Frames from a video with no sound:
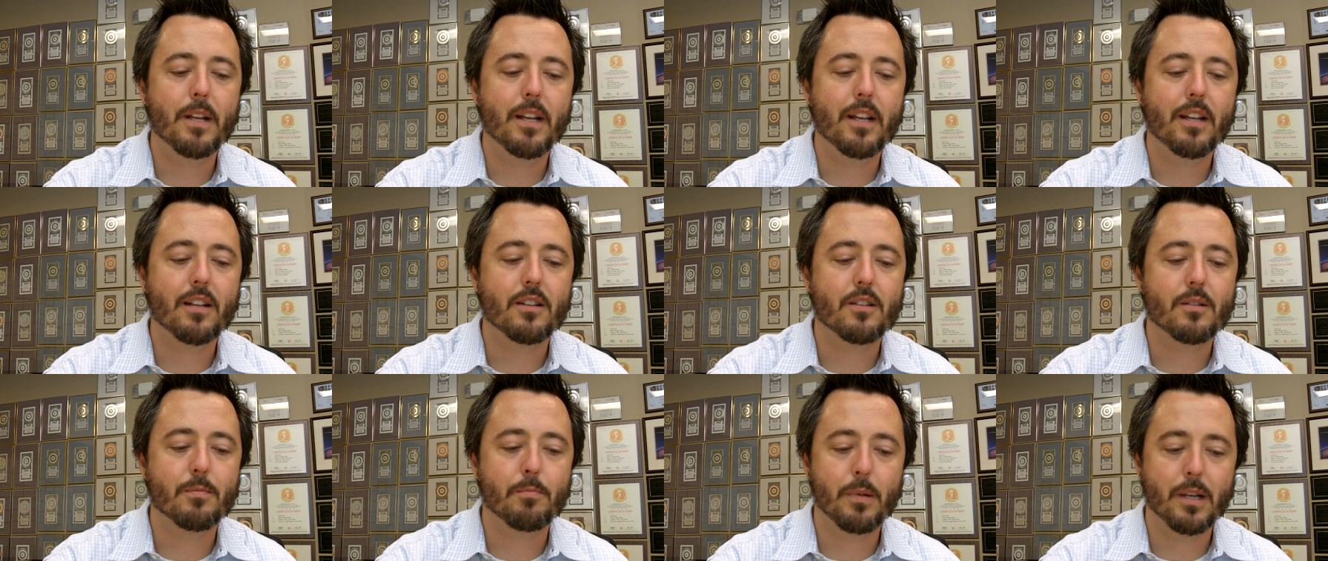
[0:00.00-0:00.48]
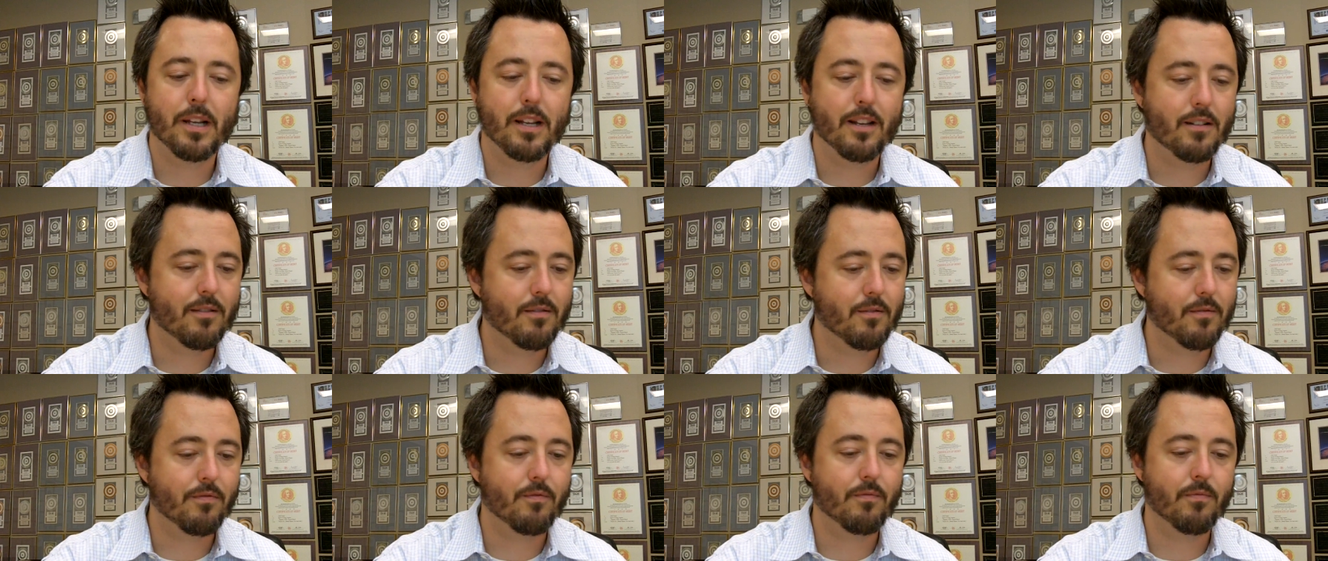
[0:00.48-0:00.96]
It's
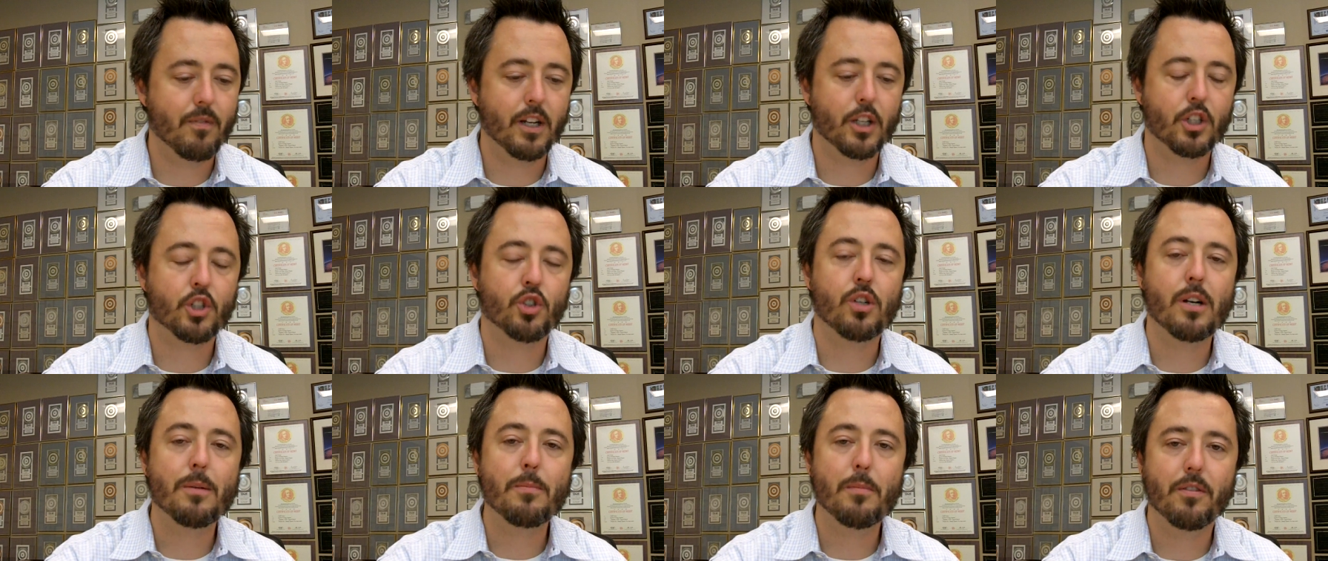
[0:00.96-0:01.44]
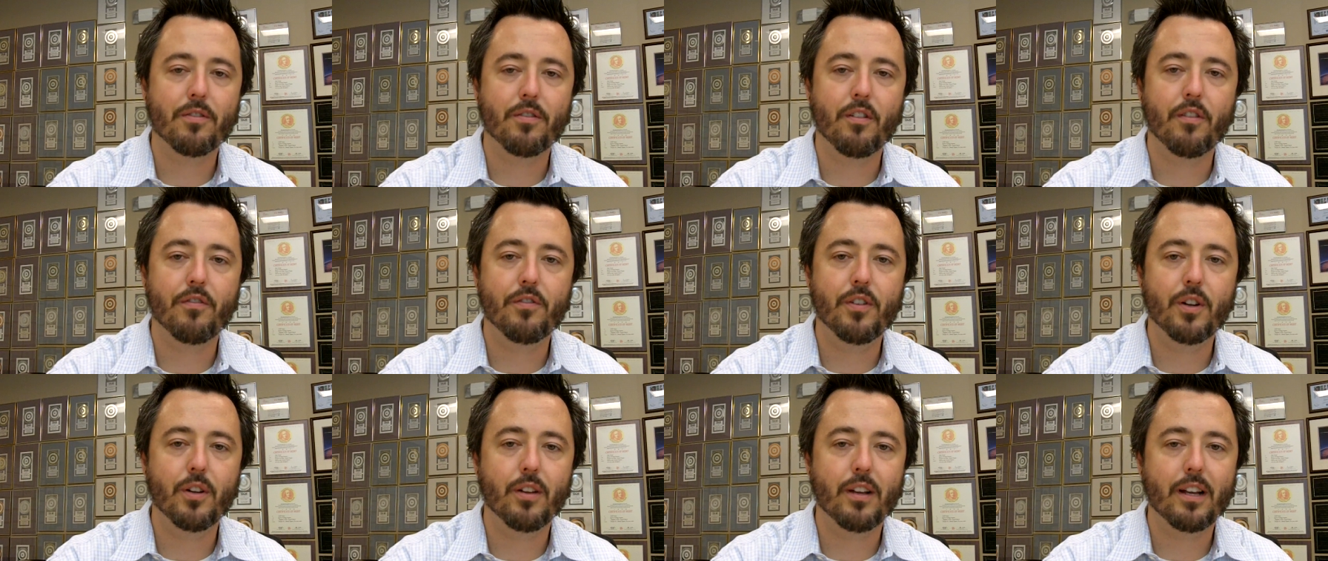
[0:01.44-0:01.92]
been extremely
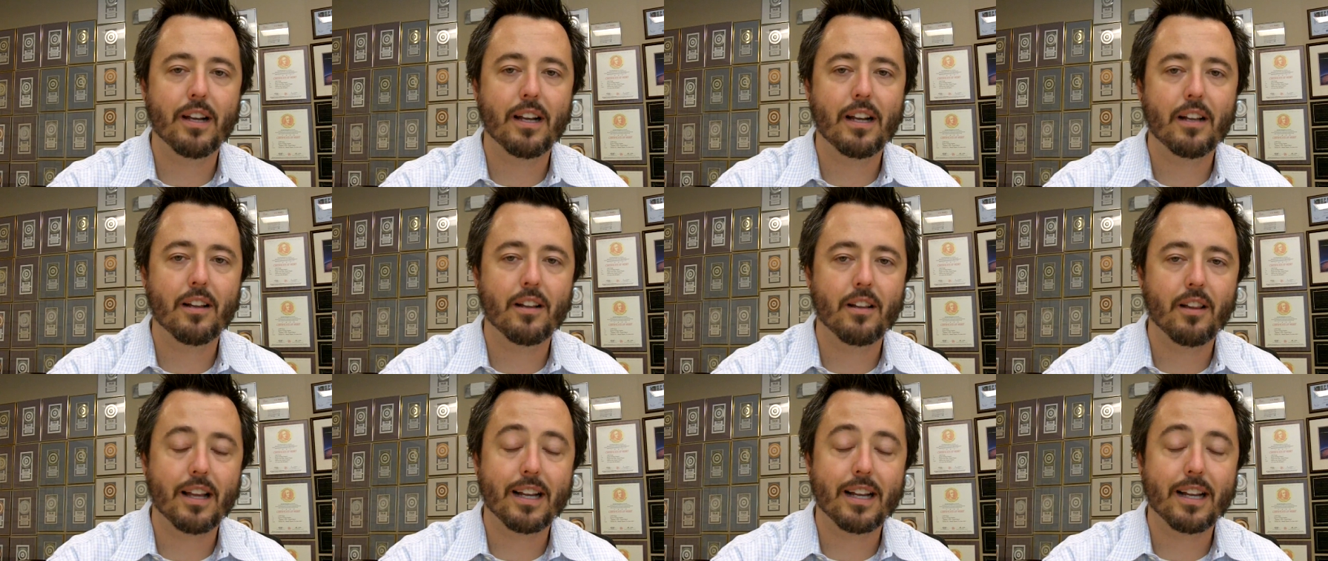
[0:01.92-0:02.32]
fulfilling.